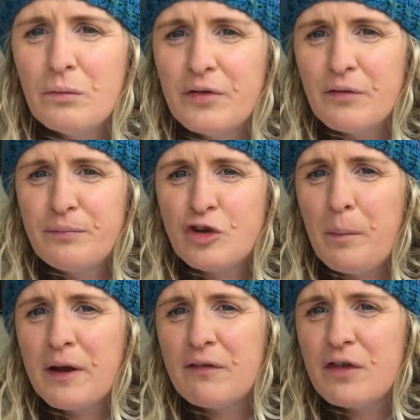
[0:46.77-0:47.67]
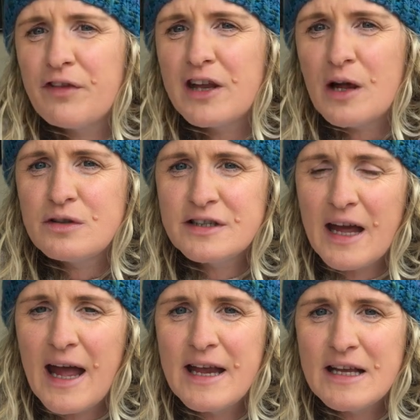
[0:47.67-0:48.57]
the topic of the video
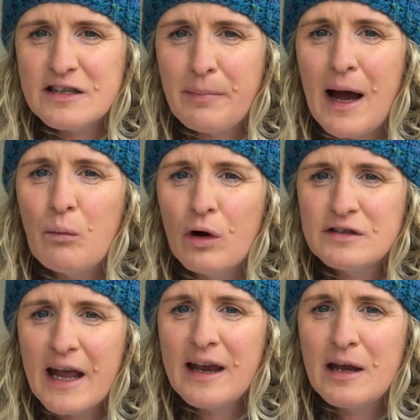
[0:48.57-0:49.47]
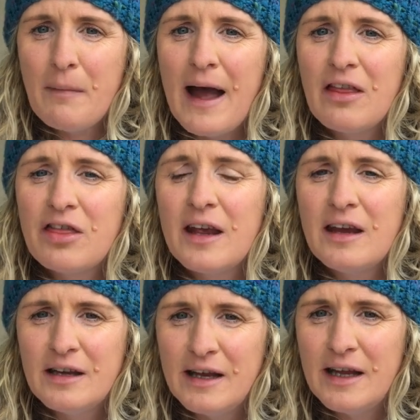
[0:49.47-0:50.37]
today is about what tech you might
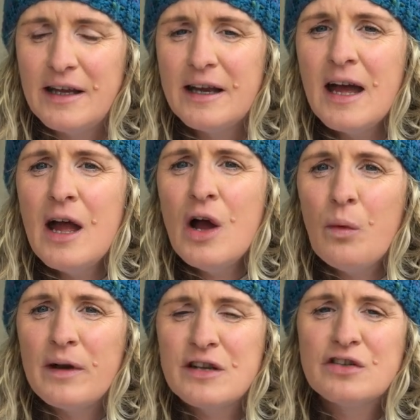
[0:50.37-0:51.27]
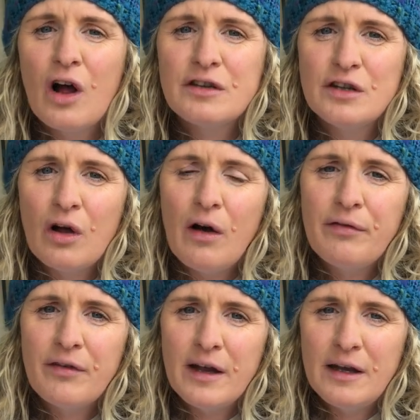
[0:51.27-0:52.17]
think you need when you're starting
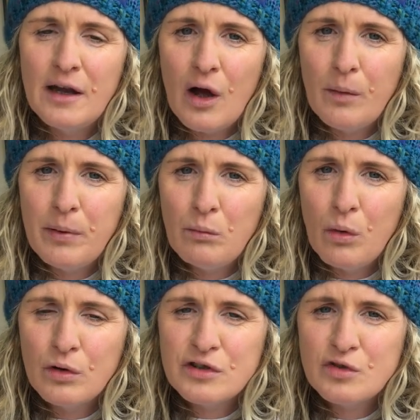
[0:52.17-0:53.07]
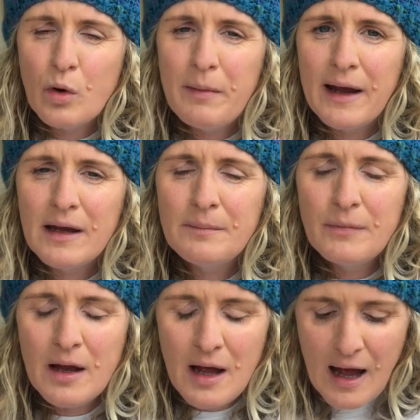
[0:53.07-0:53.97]
off in open water swimming
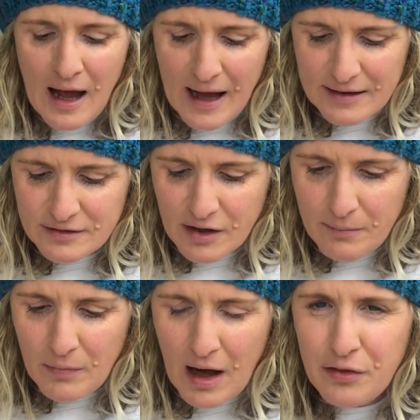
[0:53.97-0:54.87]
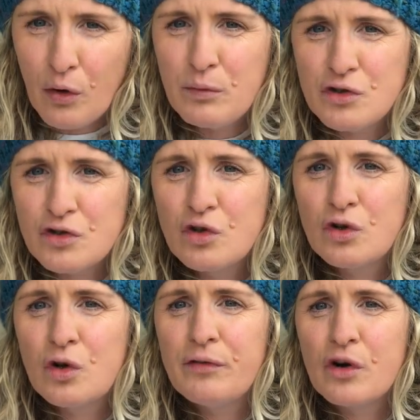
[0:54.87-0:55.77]
and um, I thought we'd
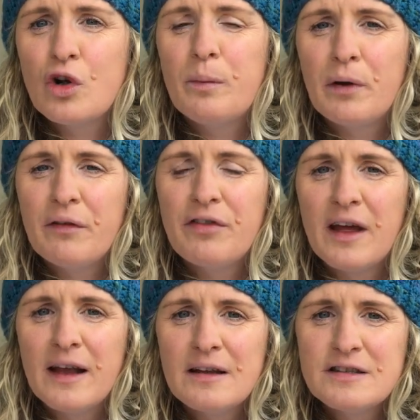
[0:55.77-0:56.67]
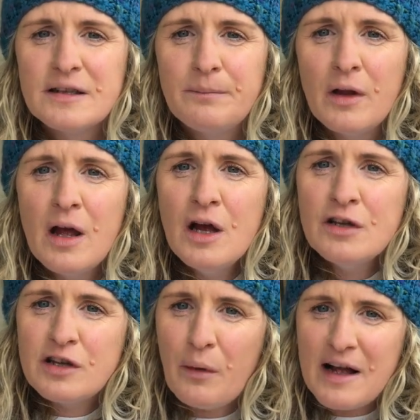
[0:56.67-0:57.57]
just cover a couple of things.
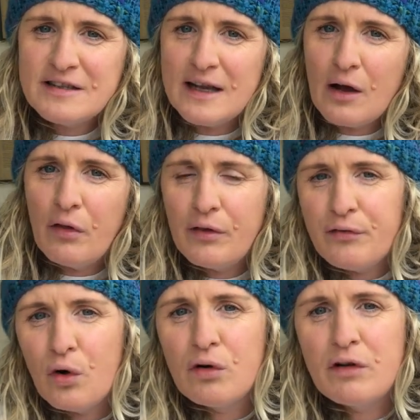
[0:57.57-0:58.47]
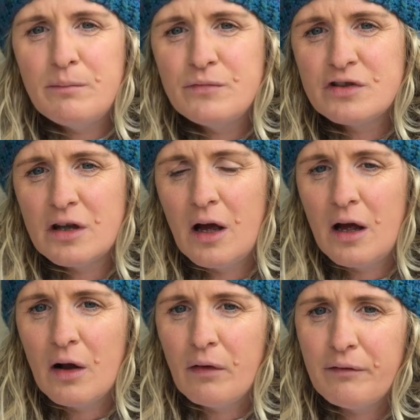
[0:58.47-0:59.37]
So I see on the forums uh,
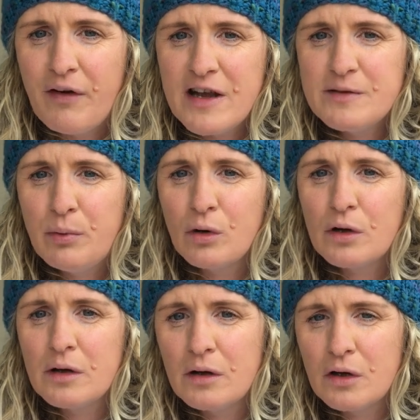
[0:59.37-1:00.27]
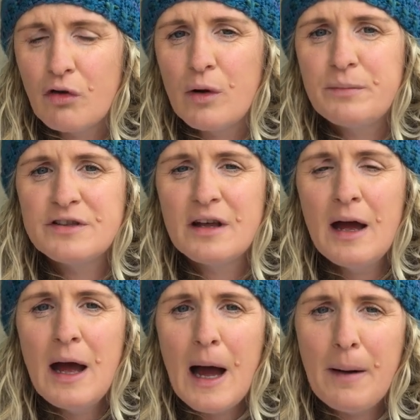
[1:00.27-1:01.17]
and on Facebook groups
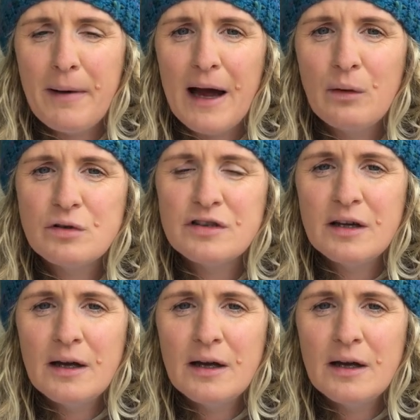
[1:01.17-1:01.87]
about